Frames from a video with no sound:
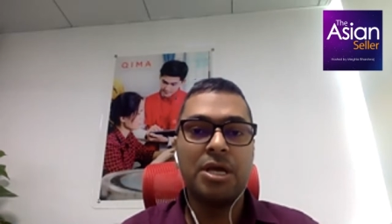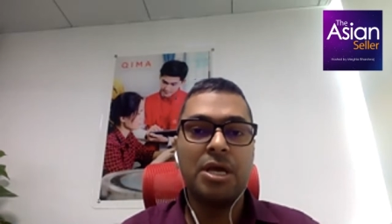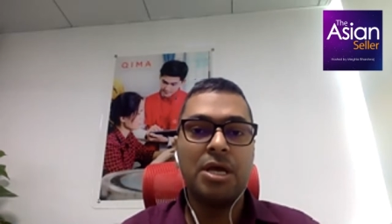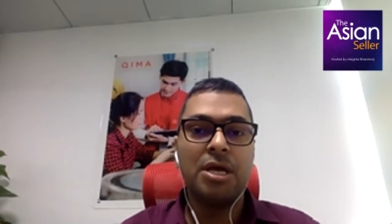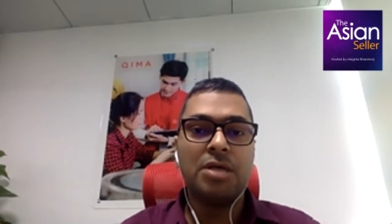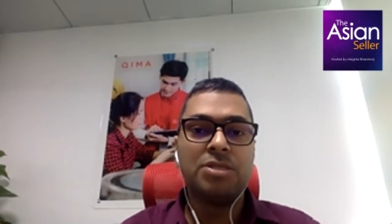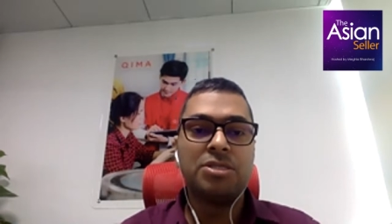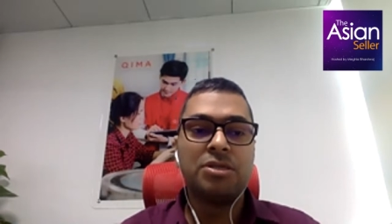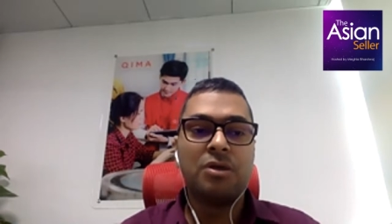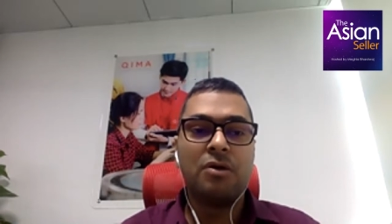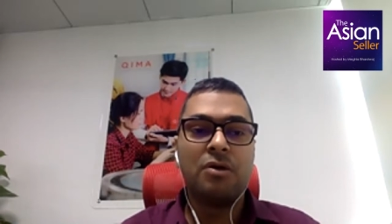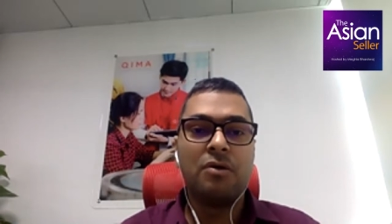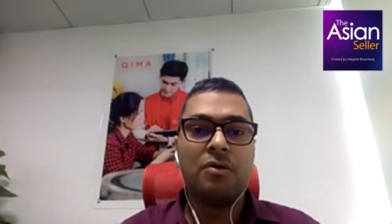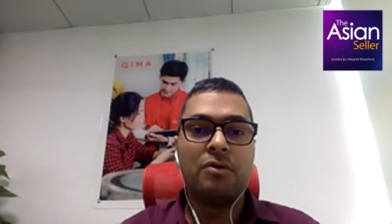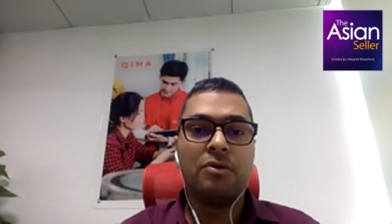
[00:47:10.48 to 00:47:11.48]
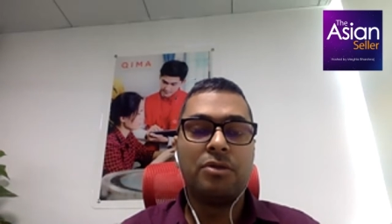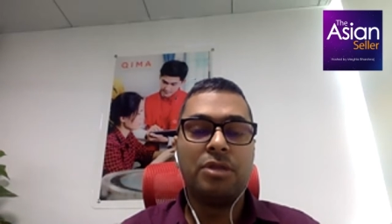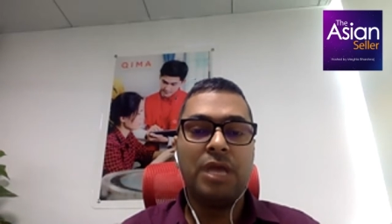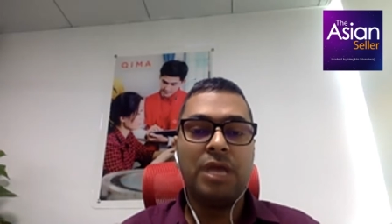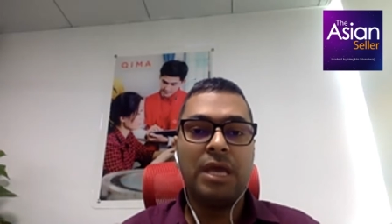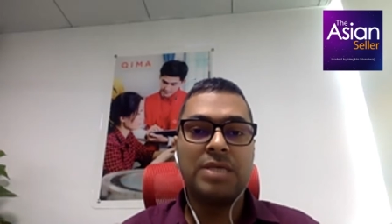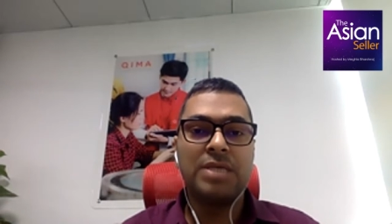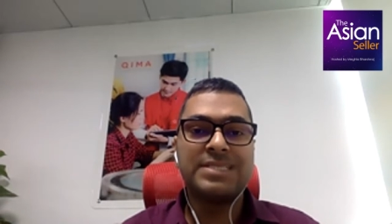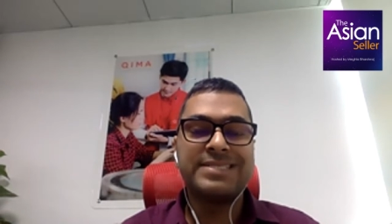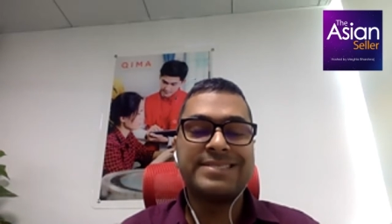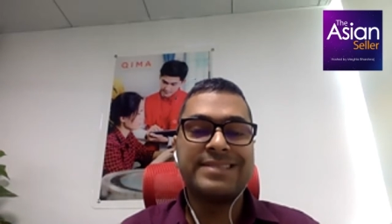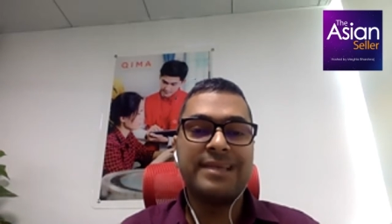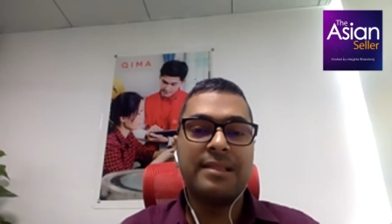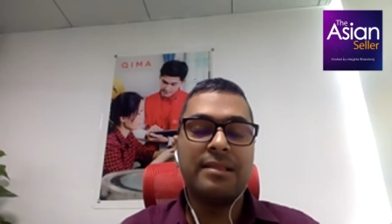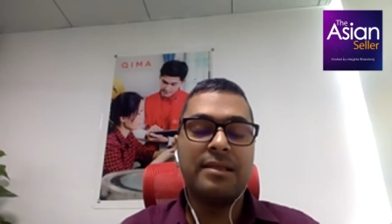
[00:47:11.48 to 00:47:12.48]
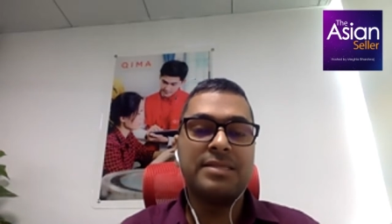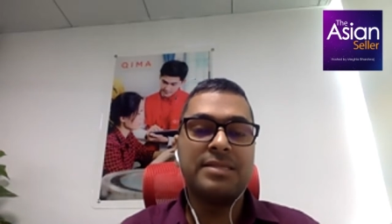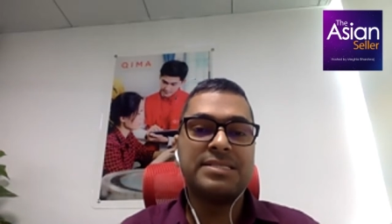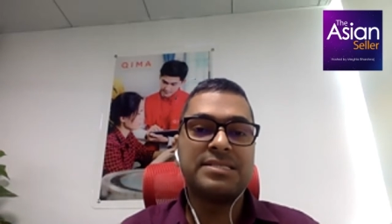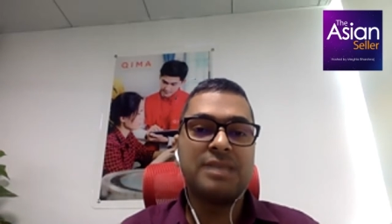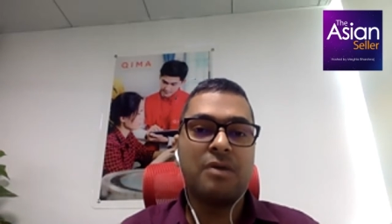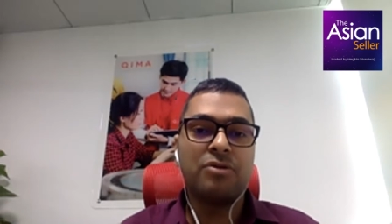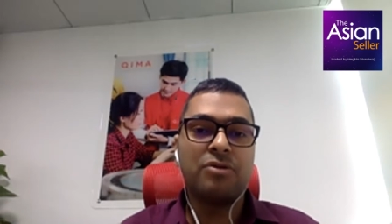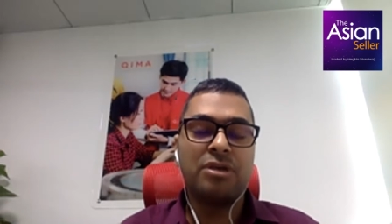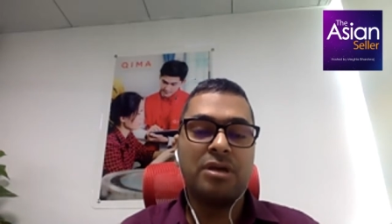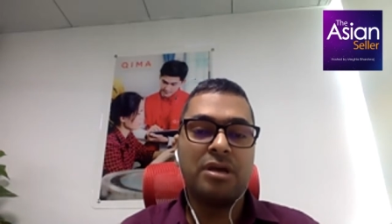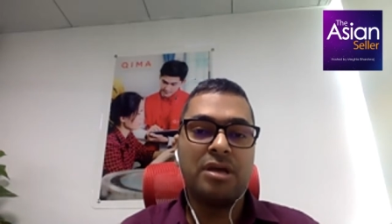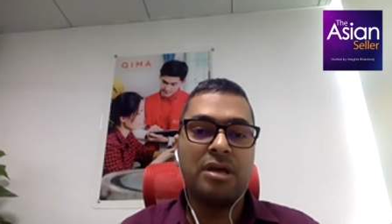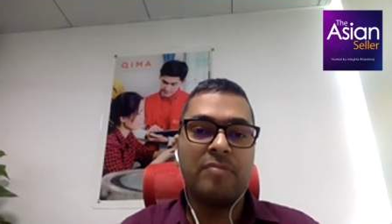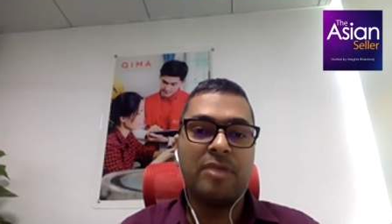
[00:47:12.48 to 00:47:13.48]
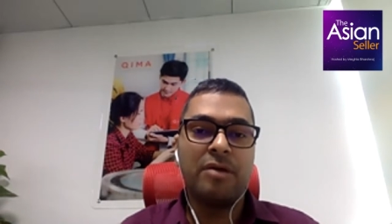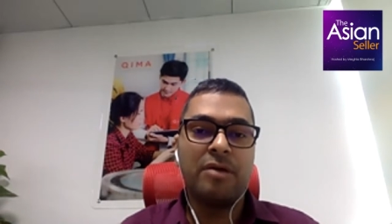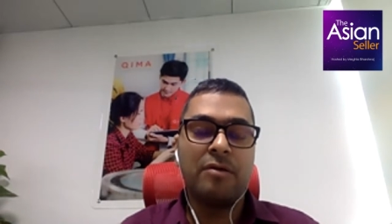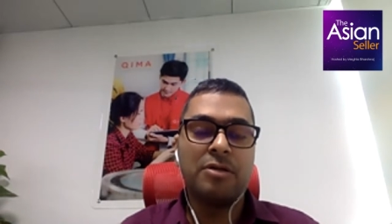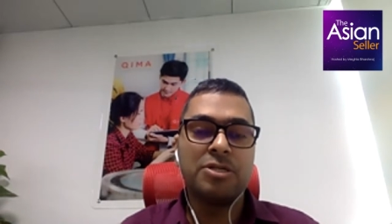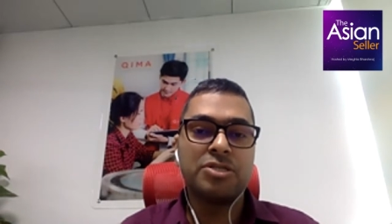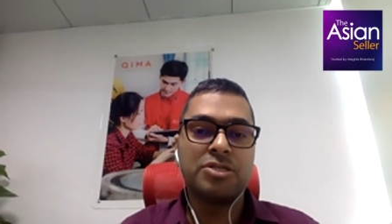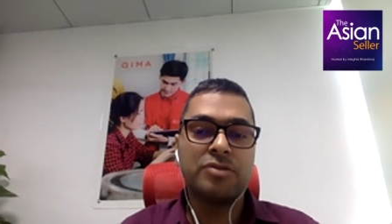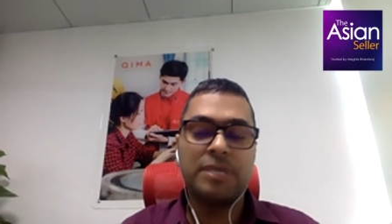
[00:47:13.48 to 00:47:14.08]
So they sell in Saudi Arabia also,